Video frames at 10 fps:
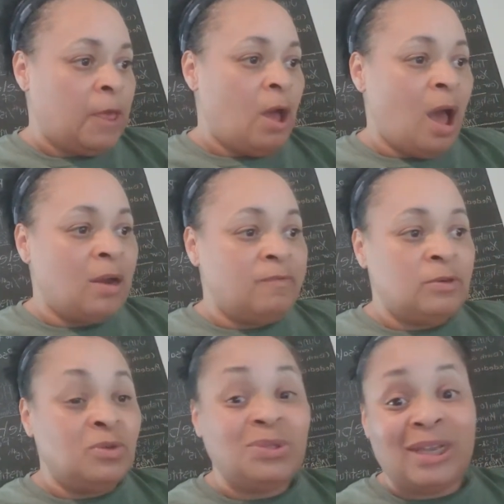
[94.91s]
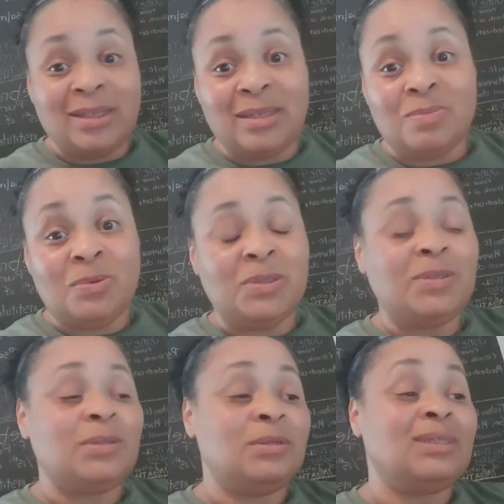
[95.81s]
all of the New Testament
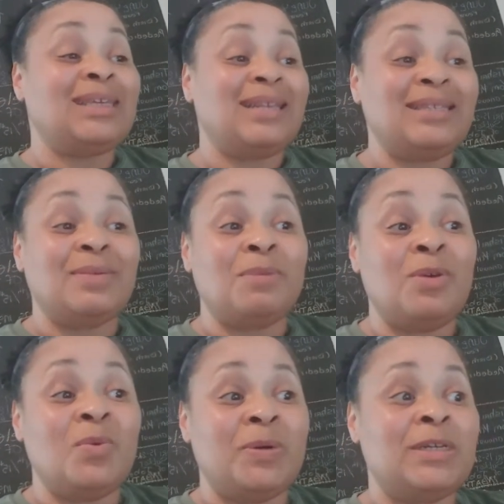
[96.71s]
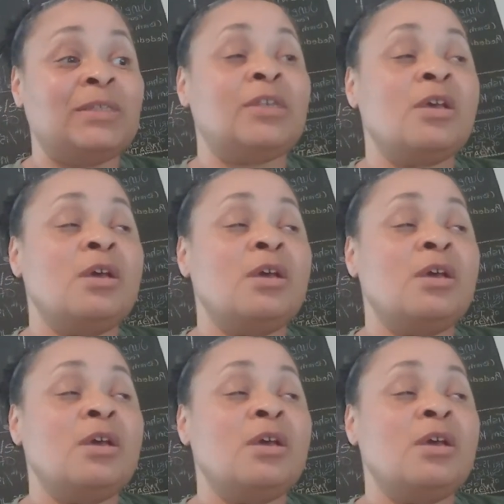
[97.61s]
Testament ones.